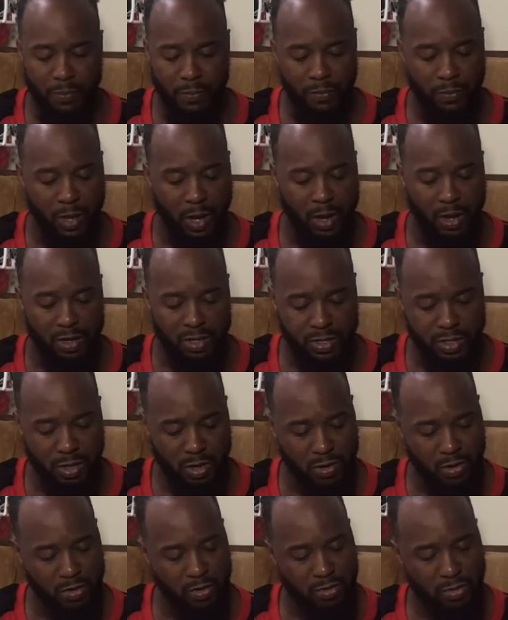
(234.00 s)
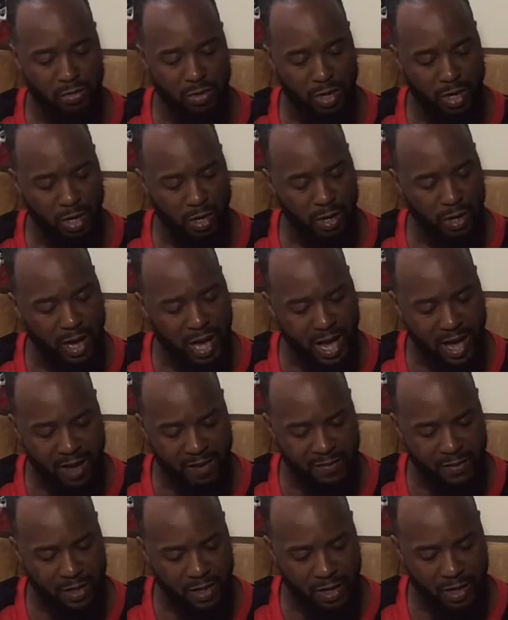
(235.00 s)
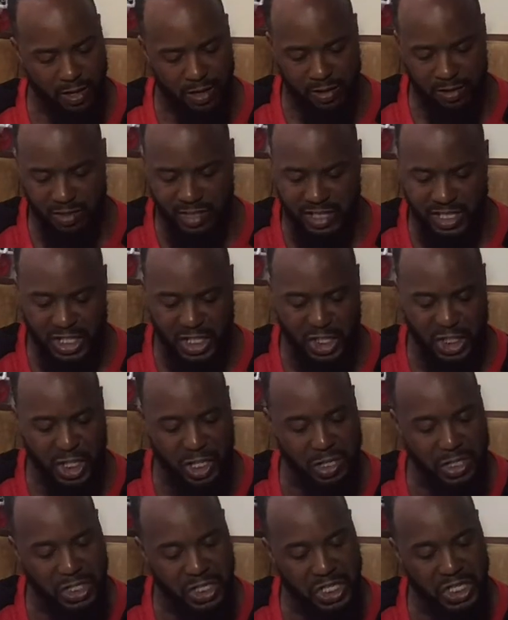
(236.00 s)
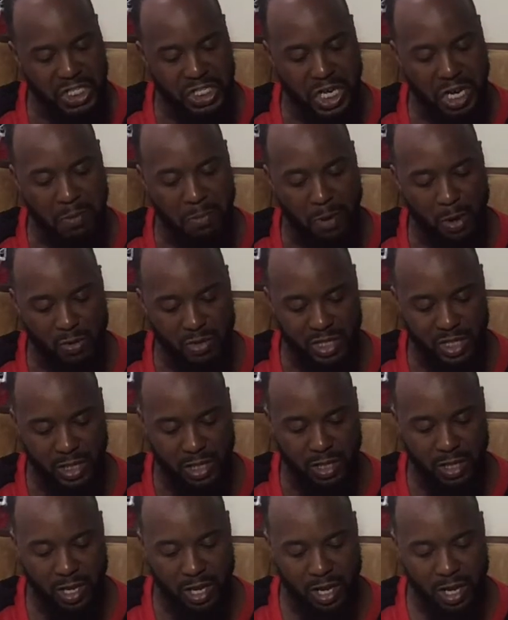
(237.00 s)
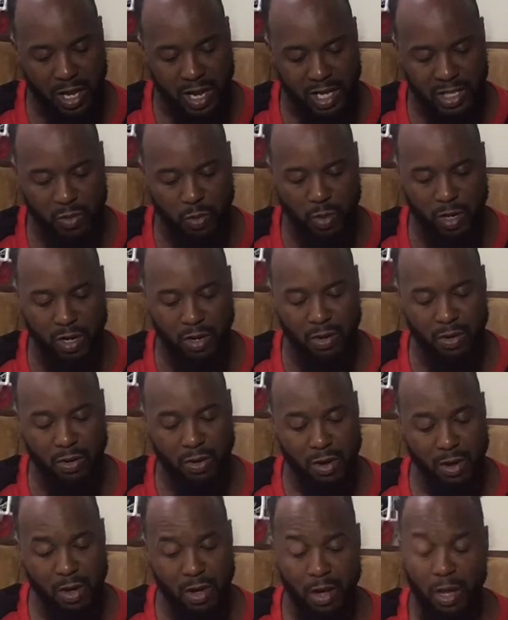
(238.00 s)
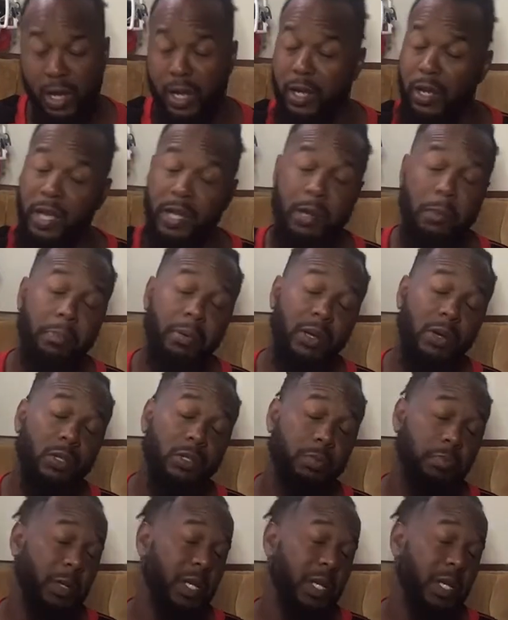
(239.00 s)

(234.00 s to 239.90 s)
They also have C.J. Mosley as well. And the Bills